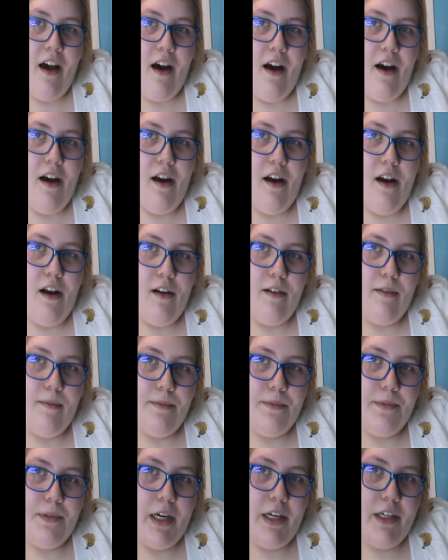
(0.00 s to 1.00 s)

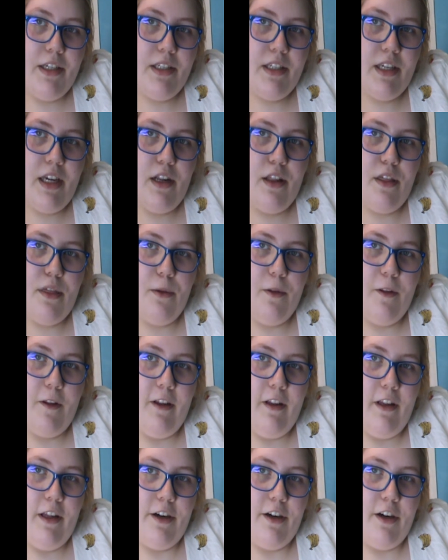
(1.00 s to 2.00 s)
I just kind of threw the
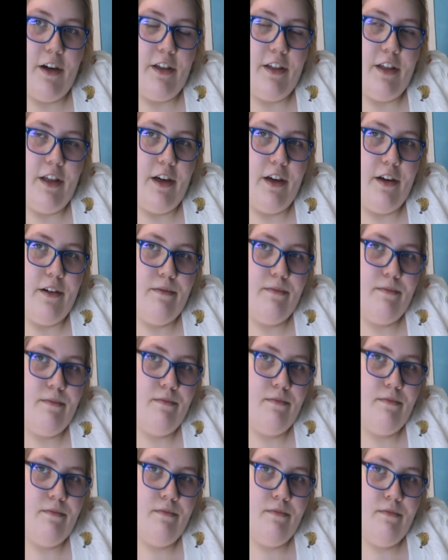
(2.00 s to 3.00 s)
glitter on there
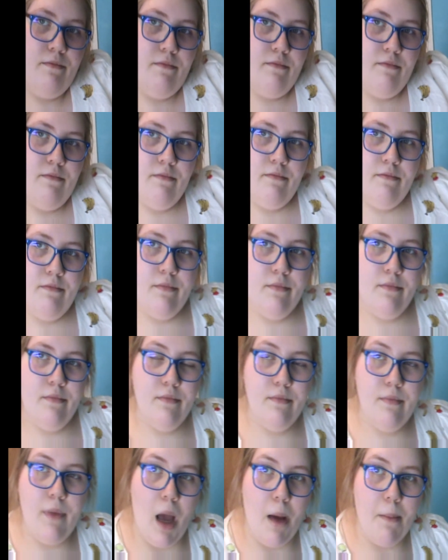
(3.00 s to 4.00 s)

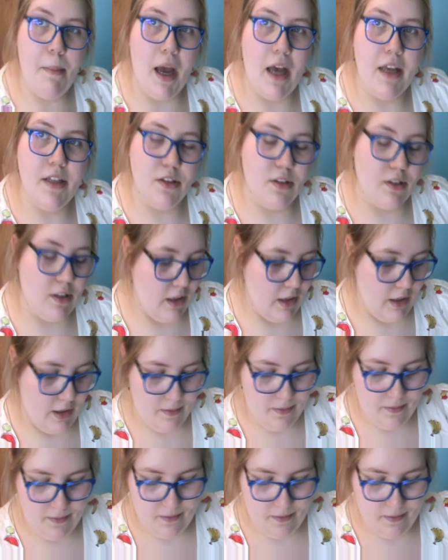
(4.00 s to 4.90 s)
haphazardly.